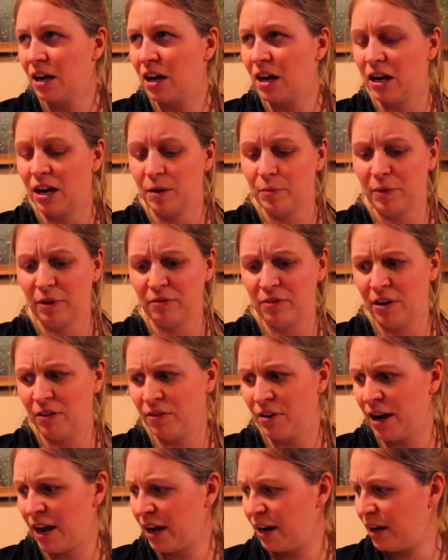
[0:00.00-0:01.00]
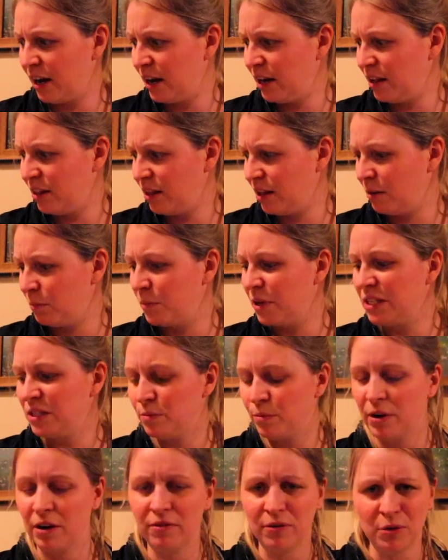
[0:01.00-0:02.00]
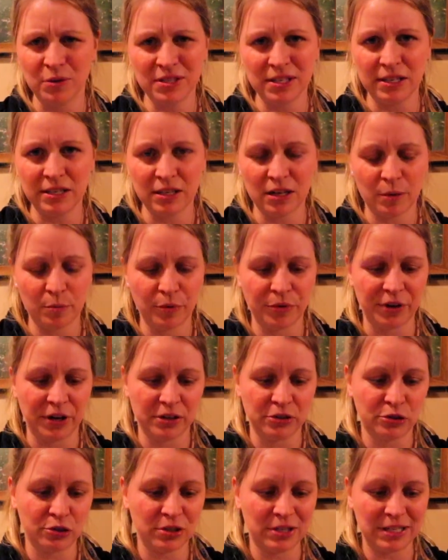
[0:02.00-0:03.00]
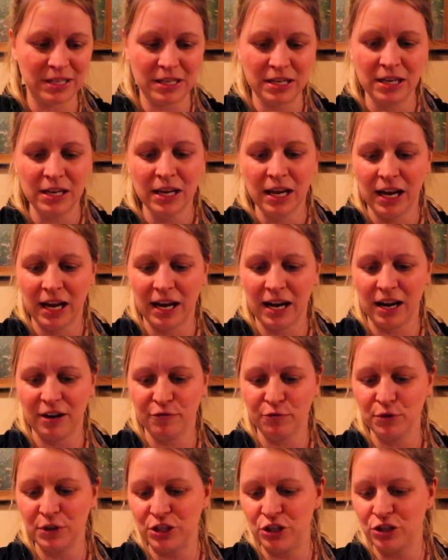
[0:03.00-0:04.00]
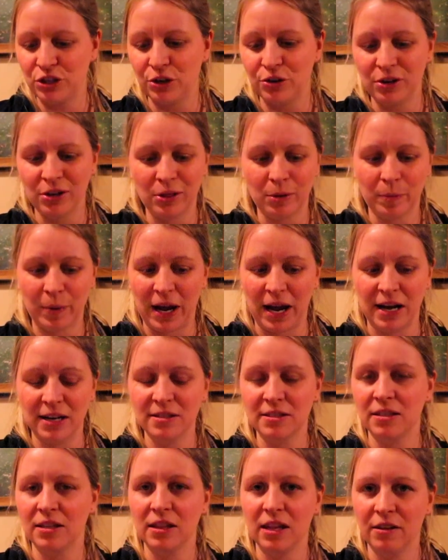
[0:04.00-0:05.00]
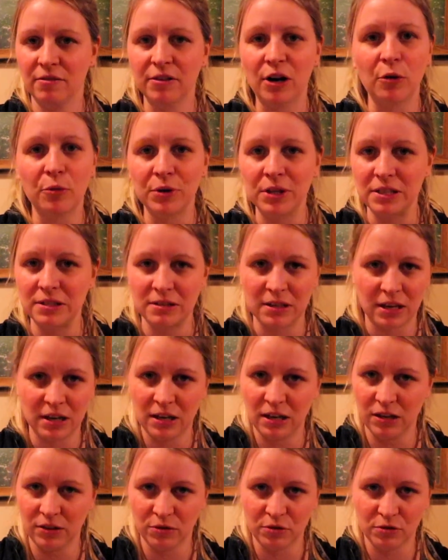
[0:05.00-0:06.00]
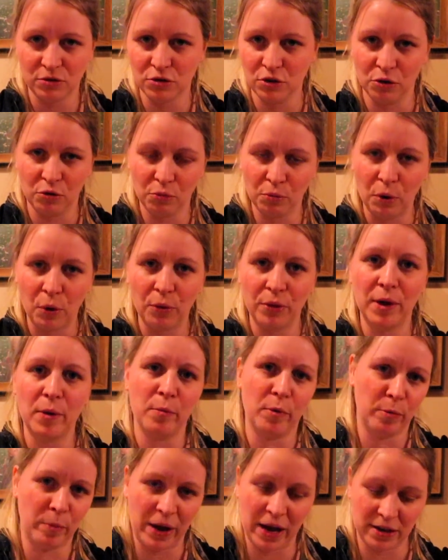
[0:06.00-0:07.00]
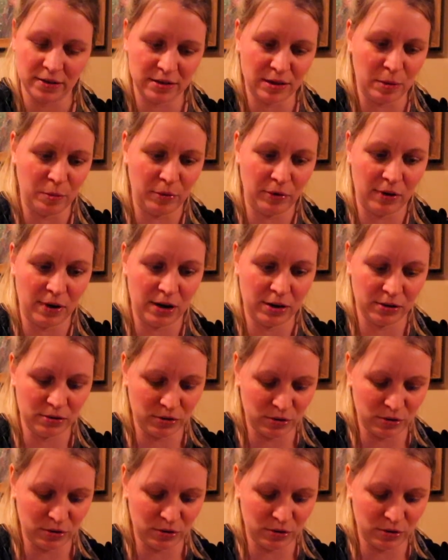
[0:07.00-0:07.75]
Um, I've never had anything missed, but I've always ended up with extra seed, and I've reached out in the past, and they've always said either to grow them or pass them along.